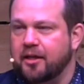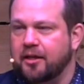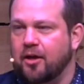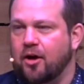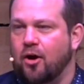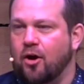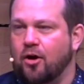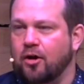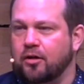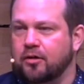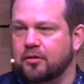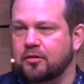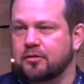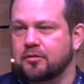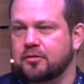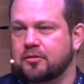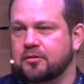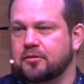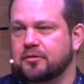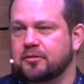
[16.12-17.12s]
Are
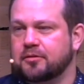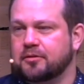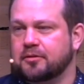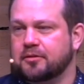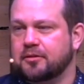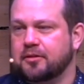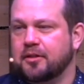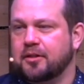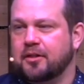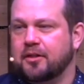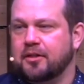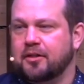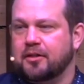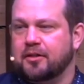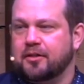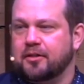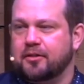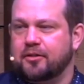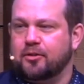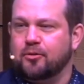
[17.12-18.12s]

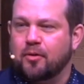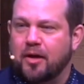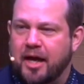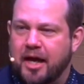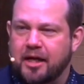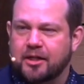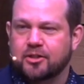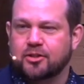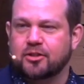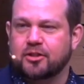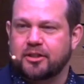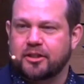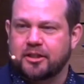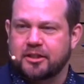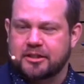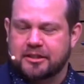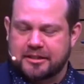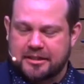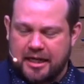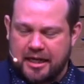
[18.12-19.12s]
you actually a
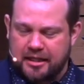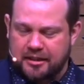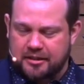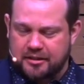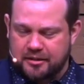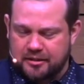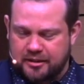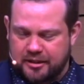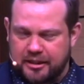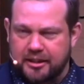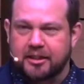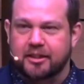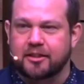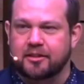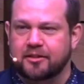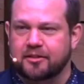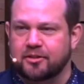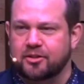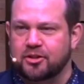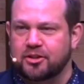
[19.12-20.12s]
saint
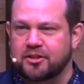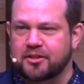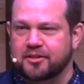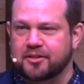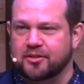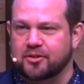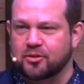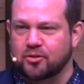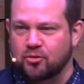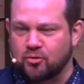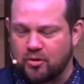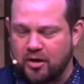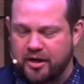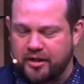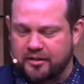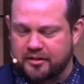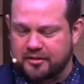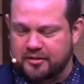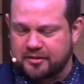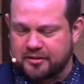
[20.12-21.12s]
in Jesus
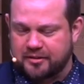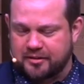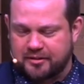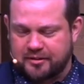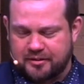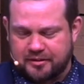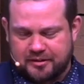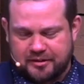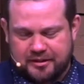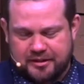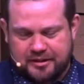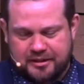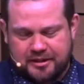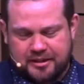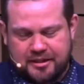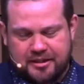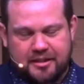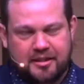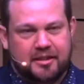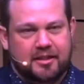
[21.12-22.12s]
Christ?
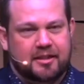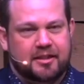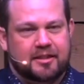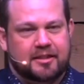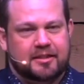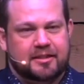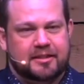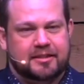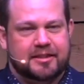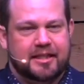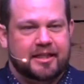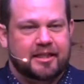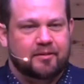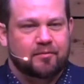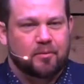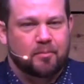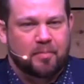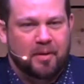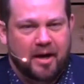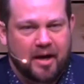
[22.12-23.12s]
Is that
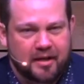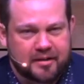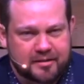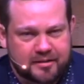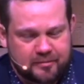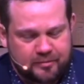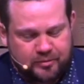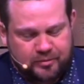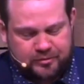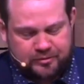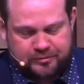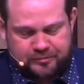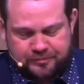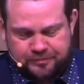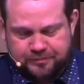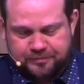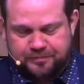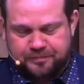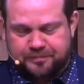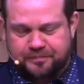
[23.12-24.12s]
even possible?
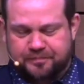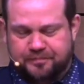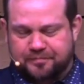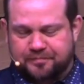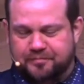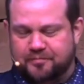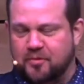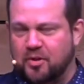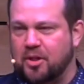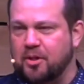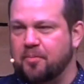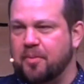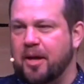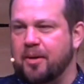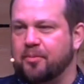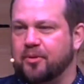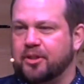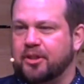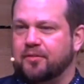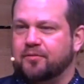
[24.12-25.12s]
The
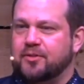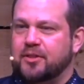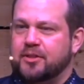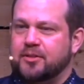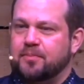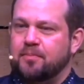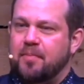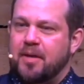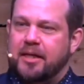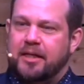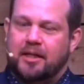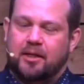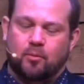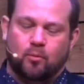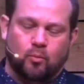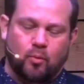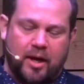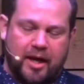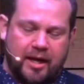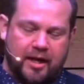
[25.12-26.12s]
Bible gives us many
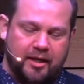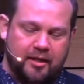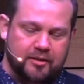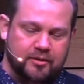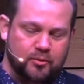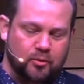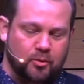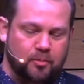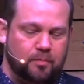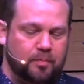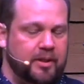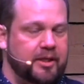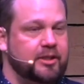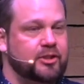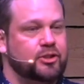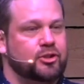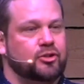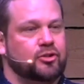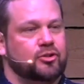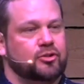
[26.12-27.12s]
ways or
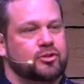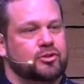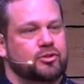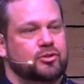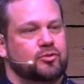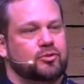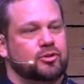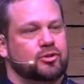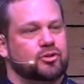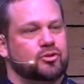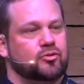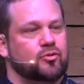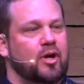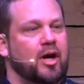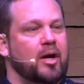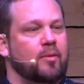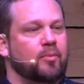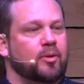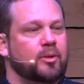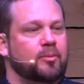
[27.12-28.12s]
pictures to
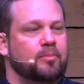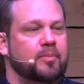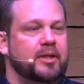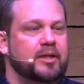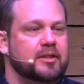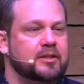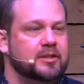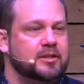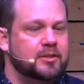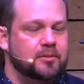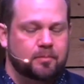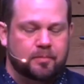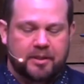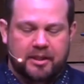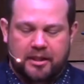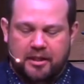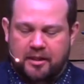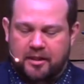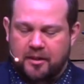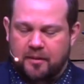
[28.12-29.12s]
describe what it means to
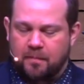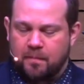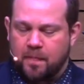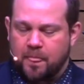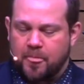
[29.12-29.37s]
be